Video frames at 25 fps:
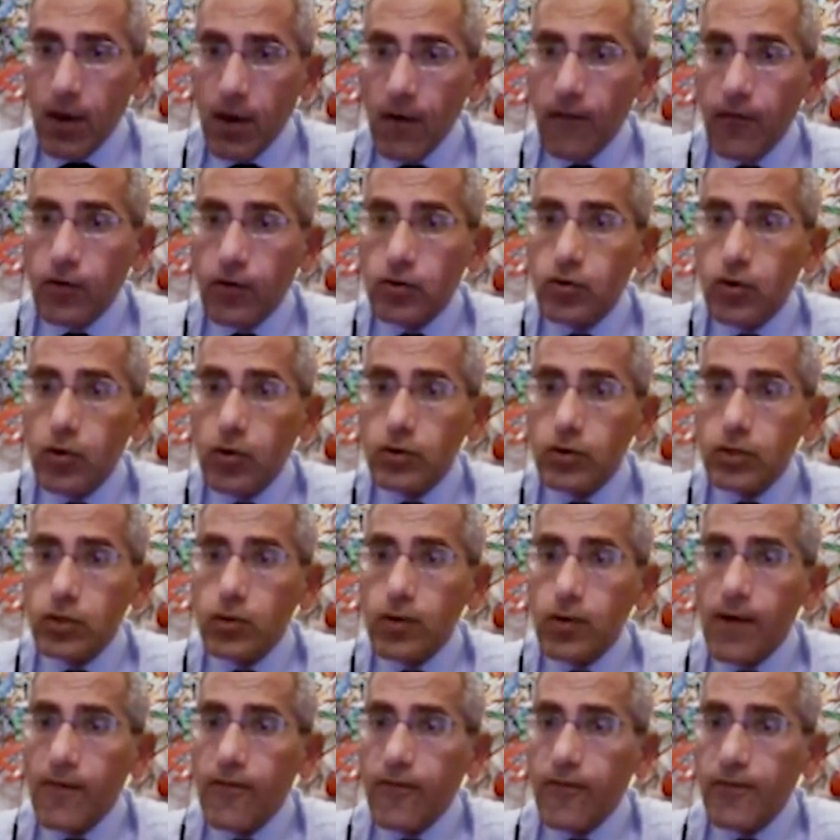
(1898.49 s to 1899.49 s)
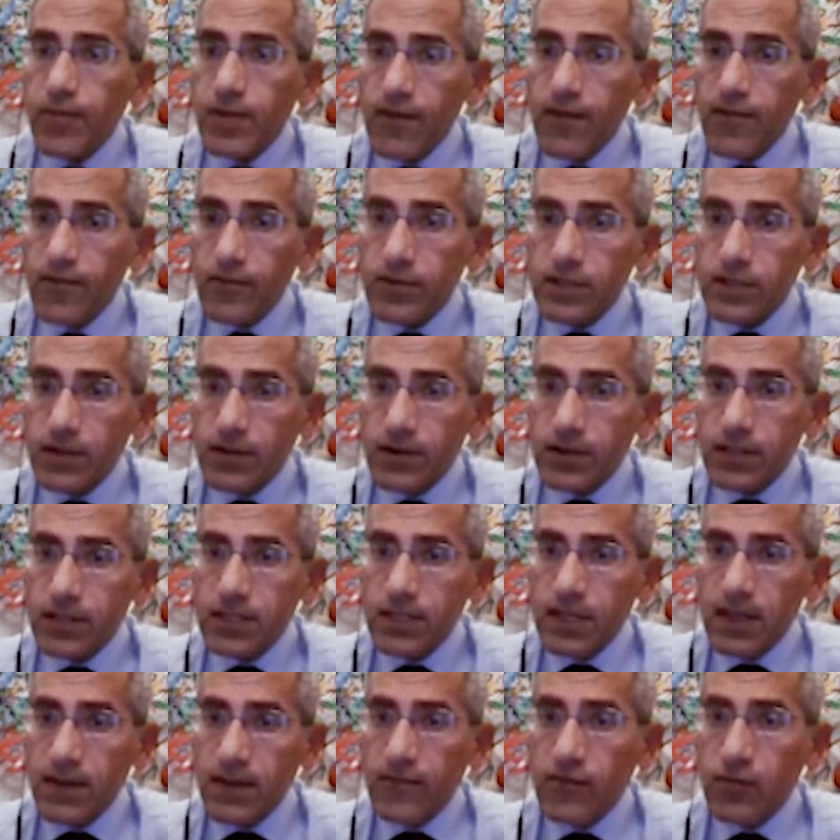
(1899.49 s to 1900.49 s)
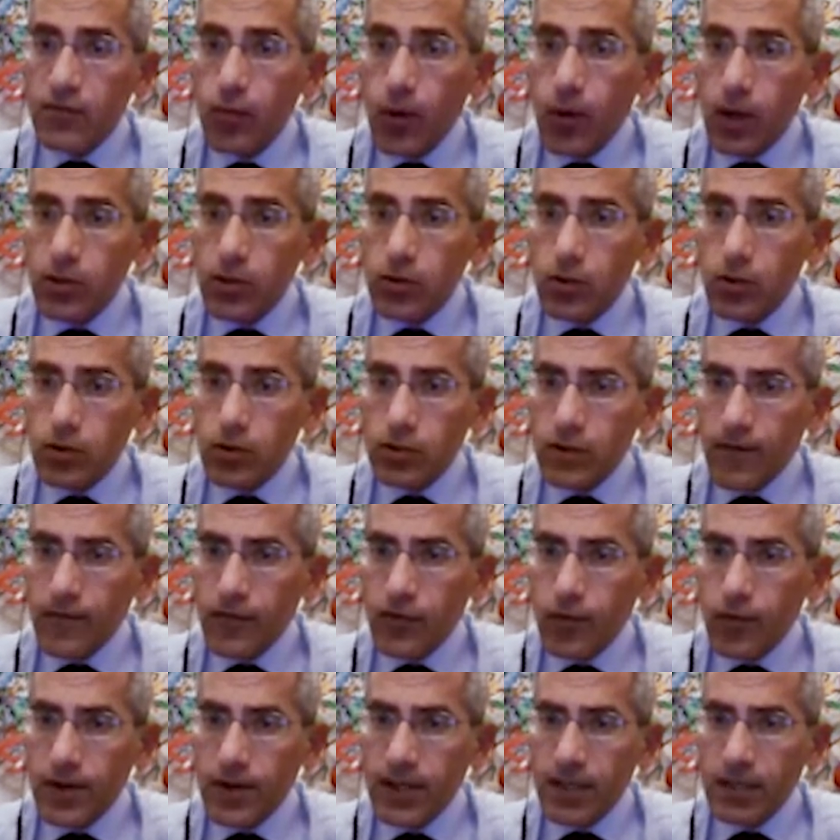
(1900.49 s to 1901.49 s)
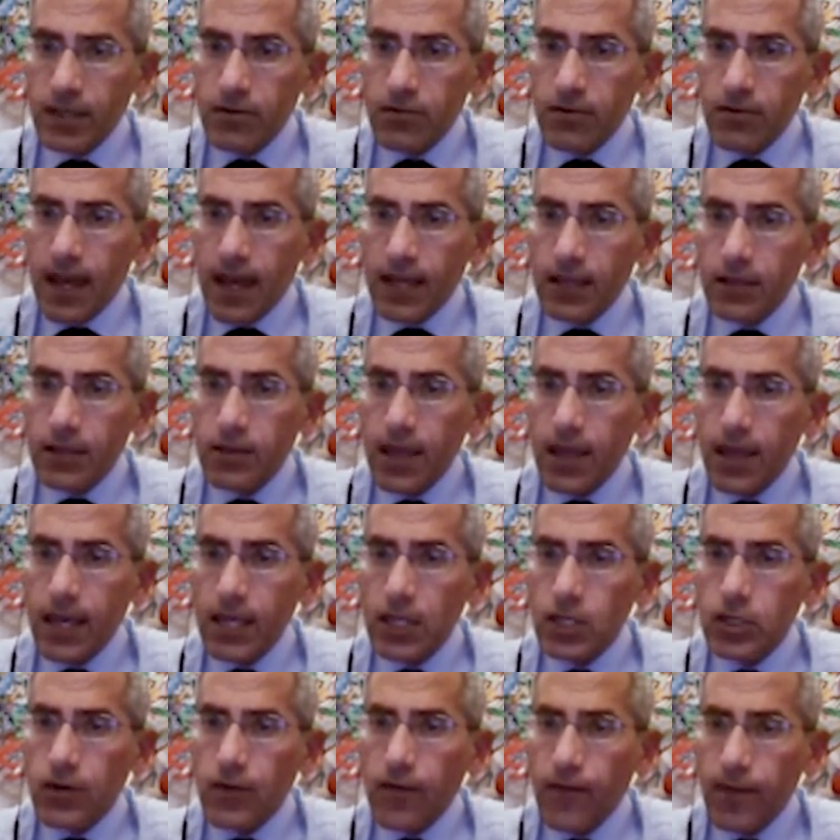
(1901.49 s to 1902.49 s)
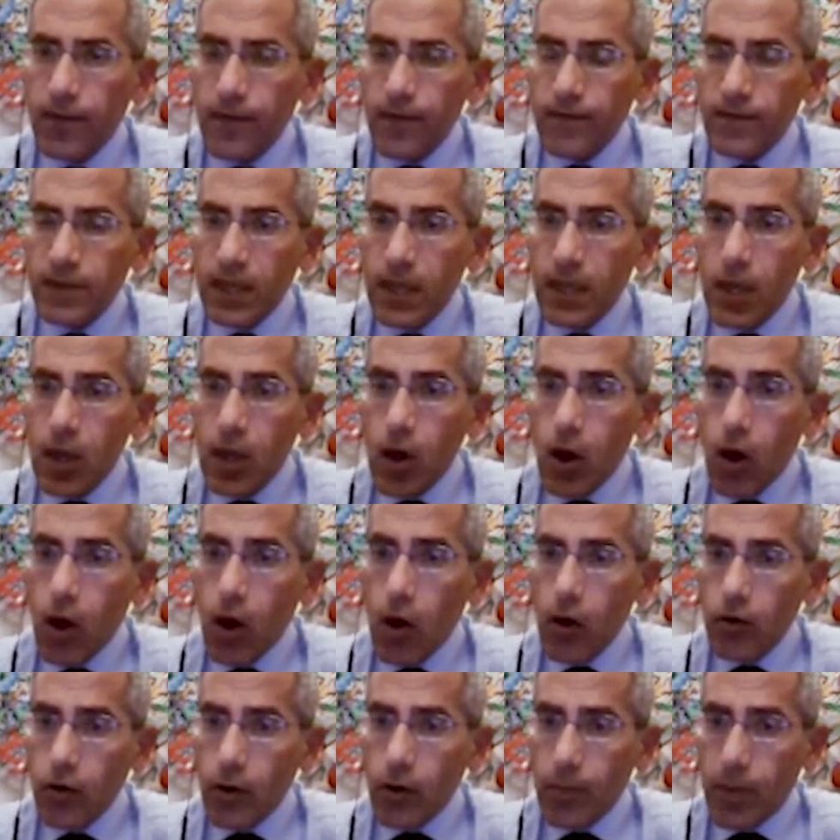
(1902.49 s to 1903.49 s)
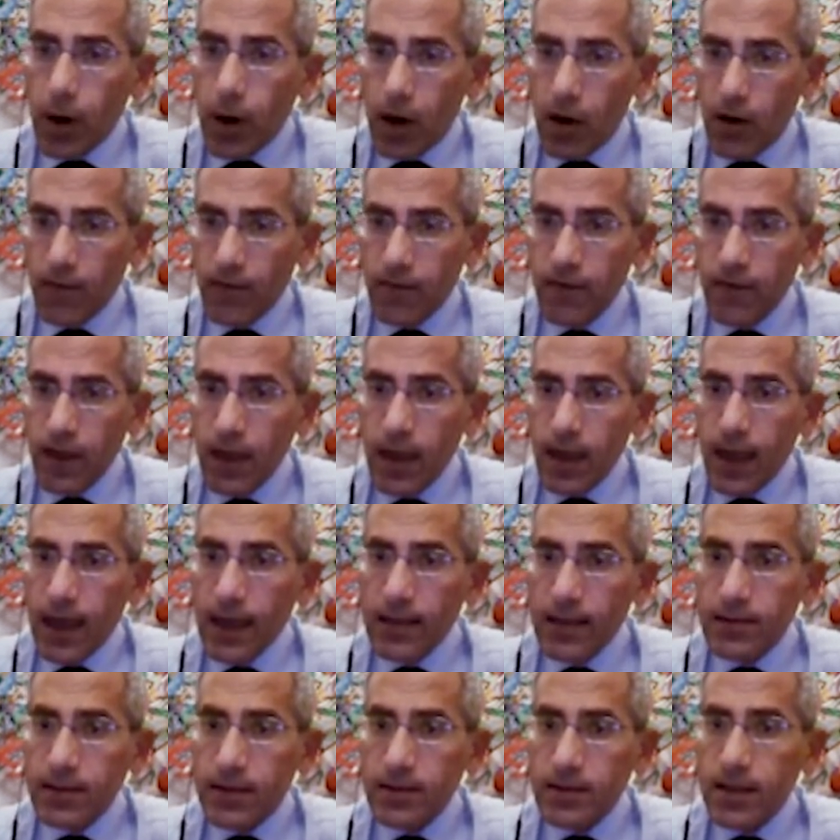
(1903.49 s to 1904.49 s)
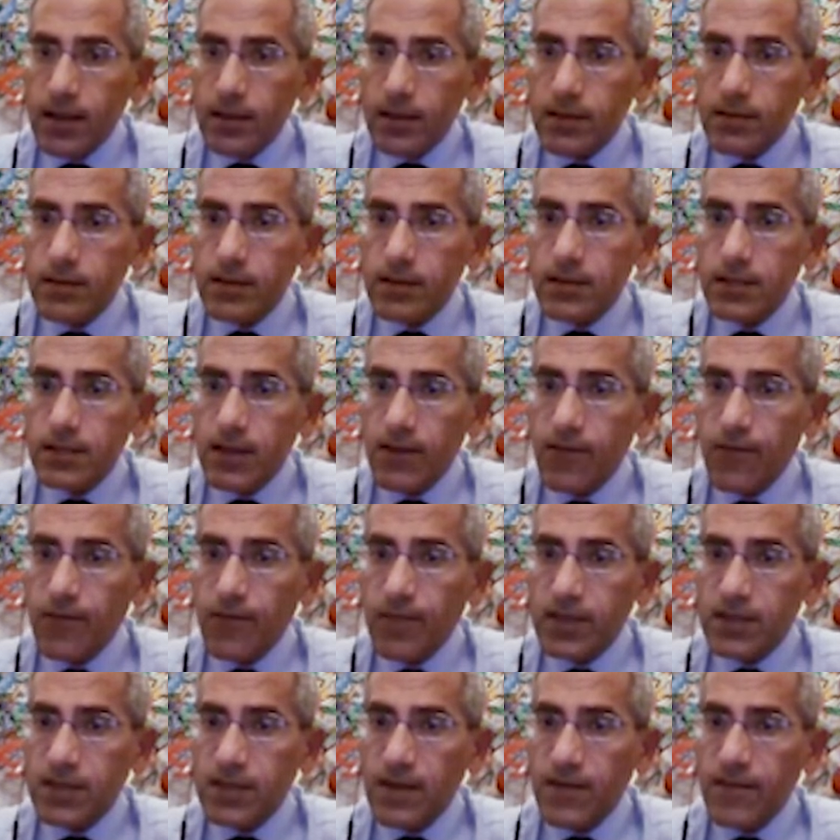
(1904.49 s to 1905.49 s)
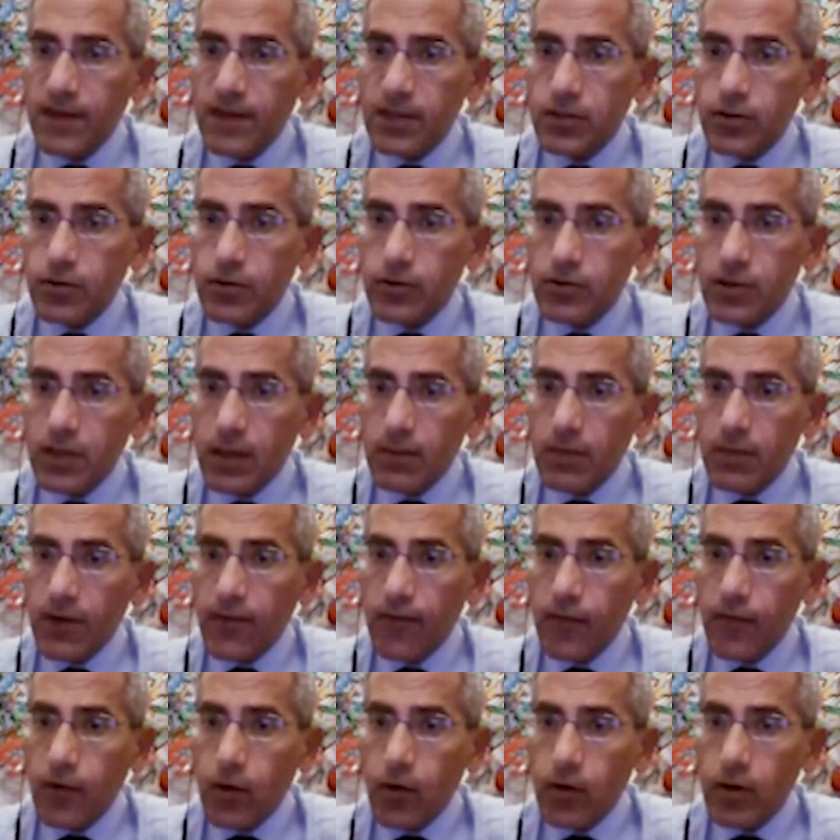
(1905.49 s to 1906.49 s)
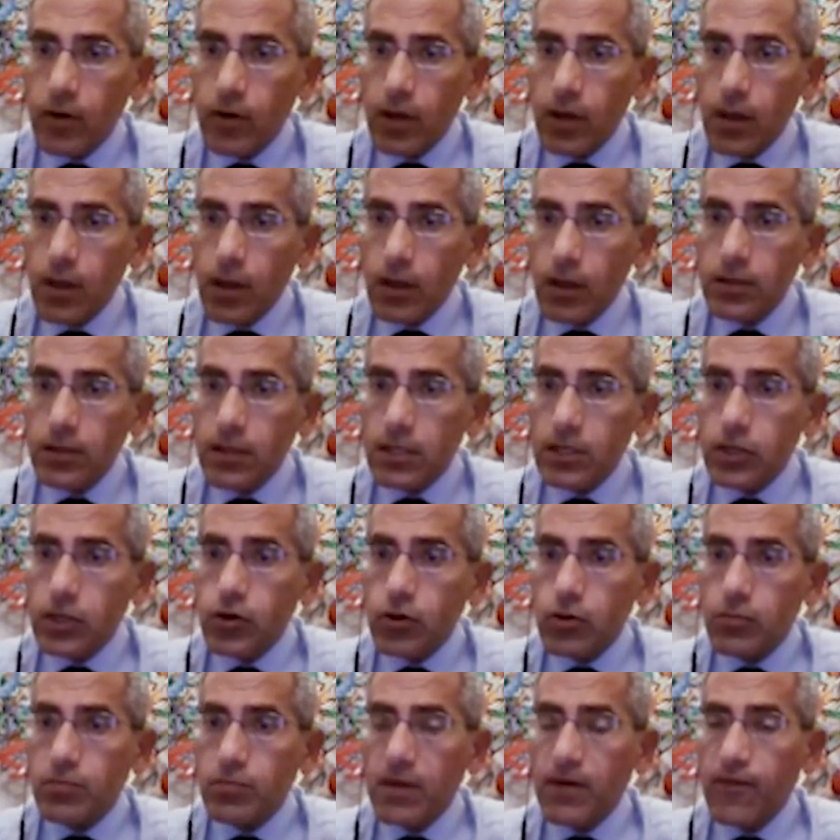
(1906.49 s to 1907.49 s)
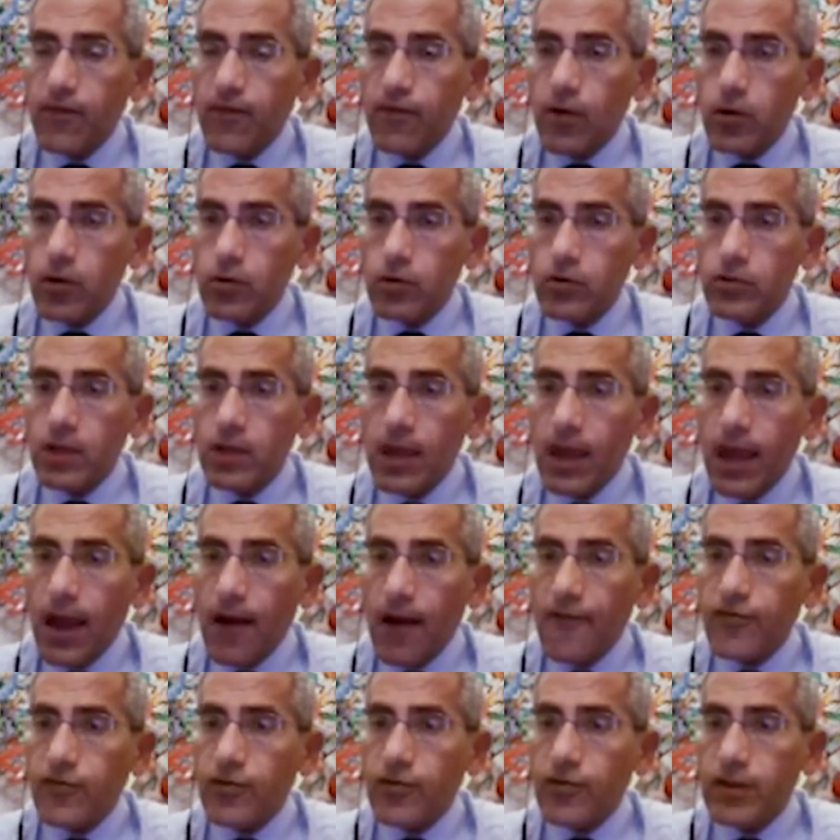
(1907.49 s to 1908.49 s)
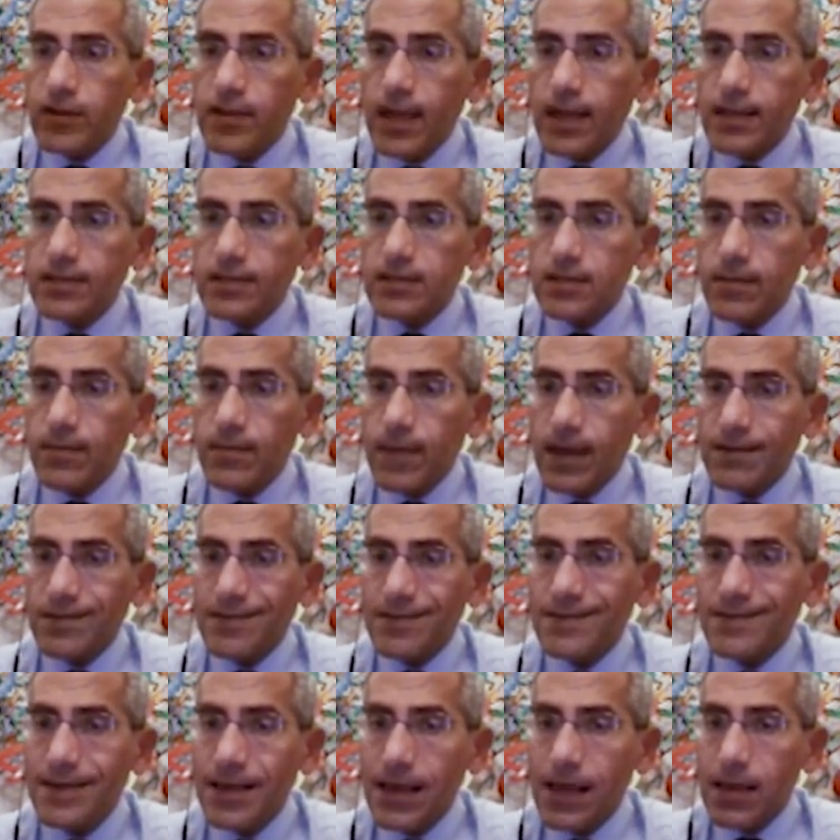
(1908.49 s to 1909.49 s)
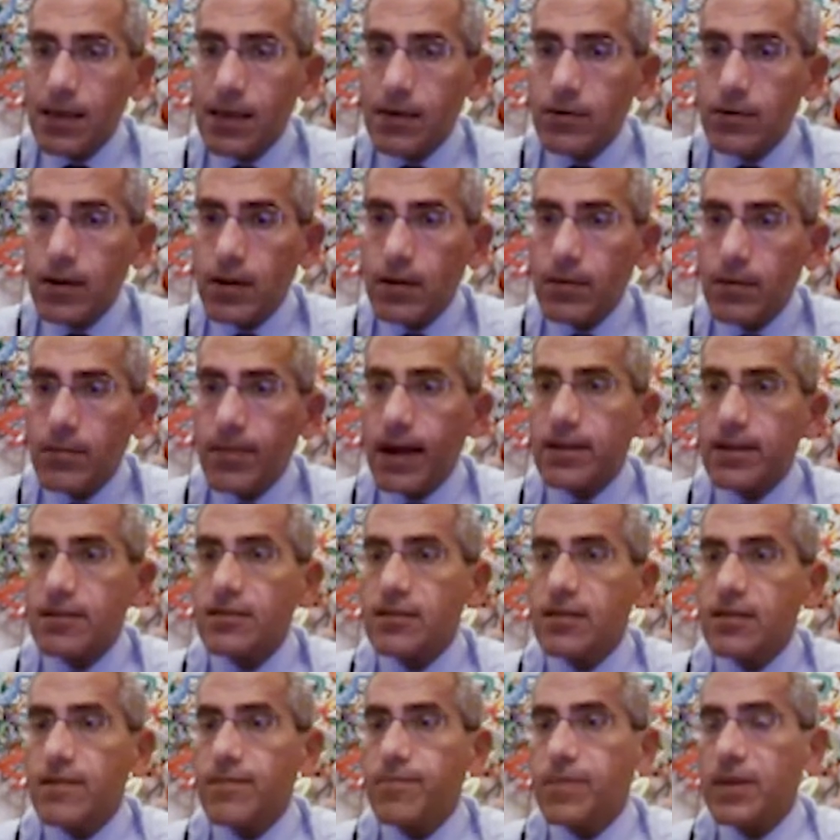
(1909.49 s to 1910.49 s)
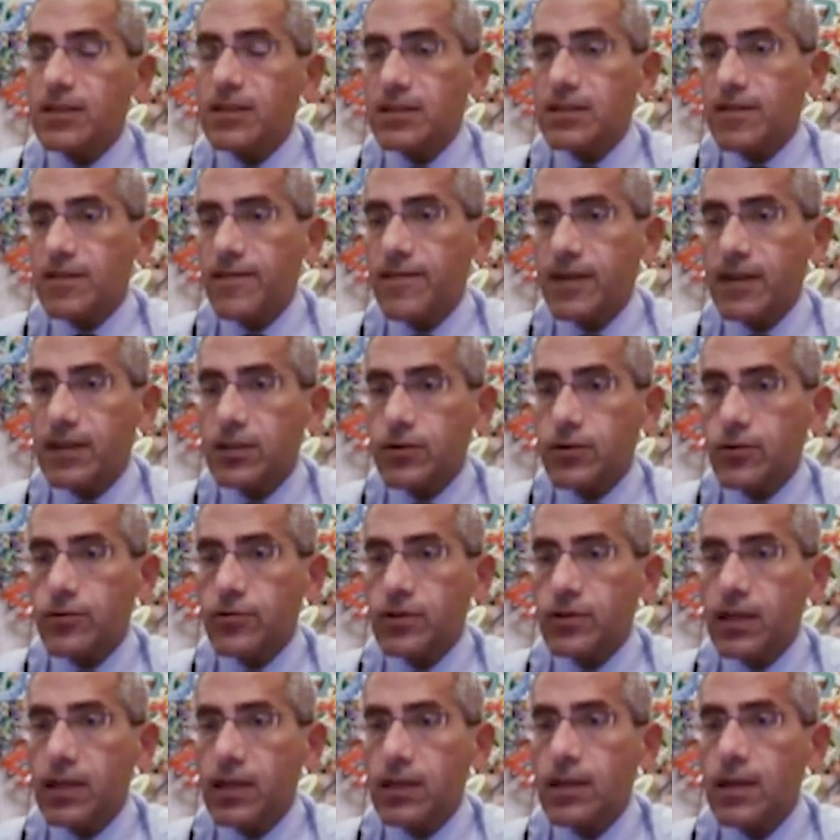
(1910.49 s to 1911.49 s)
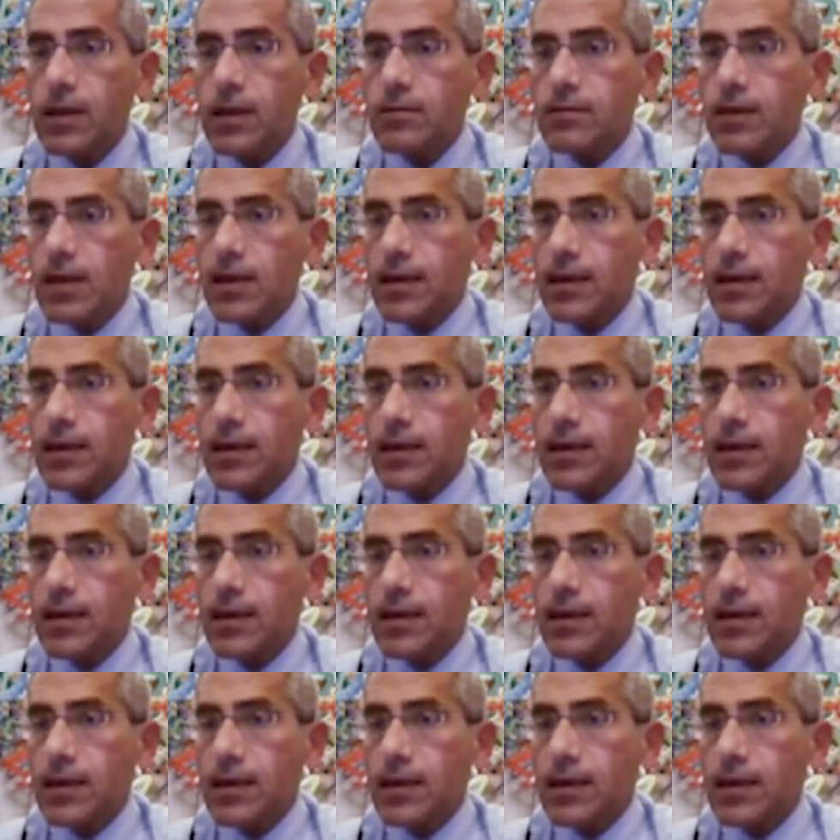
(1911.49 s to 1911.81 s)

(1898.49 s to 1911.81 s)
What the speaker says: For those who have previously received one dose of 23 at the age of 50 or above and did not receive PCV13 before, this should be followed after an estimated year by PCV13,